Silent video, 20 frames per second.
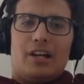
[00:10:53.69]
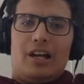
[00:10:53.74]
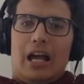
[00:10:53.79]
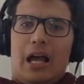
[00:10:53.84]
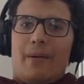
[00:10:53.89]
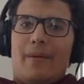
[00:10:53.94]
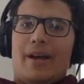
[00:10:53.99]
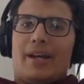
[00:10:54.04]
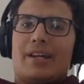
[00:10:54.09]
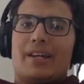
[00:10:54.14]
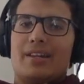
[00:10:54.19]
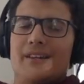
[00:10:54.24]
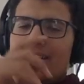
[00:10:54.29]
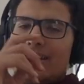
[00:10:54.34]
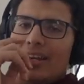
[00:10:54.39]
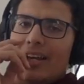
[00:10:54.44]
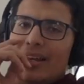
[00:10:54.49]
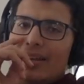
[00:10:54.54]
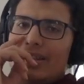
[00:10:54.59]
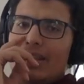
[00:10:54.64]
I reckon
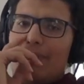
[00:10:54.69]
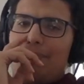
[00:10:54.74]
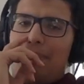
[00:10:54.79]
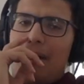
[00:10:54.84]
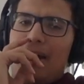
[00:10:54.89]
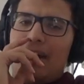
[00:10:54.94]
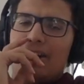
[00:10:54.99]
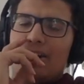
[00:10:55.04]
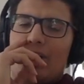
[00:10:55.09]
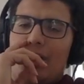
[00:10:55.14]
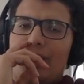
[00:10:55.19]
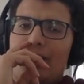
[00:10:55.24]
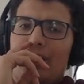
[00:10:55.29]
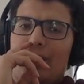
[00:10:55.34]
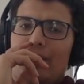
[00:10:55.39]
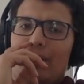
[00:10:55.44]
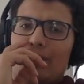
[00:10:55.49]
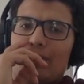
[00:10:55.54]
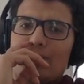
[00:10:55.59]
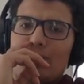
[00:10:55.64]
the Patagonia
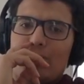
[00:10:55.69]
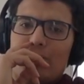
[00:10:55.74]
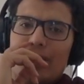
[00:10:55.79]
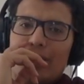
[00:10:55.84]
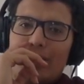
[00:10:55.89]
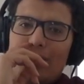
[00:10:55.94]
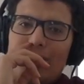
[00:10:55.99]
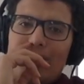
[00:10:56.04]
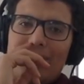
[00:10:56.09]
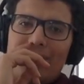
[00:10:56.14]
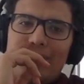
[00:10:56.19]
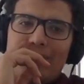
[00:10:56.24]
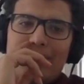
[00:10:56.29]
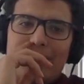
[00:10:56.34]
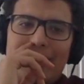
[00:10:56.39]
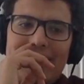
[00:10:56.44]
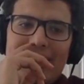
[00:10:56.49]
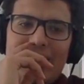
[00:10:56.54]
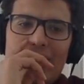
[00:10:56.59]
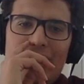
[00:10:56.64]
one was a weird one. The
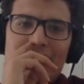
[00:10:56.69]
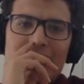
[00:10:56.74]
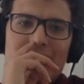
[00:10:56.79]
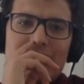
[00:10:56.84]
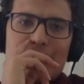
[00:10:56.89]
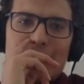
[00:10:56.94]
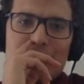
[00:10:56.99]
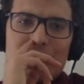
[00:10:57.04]
Patagonia special.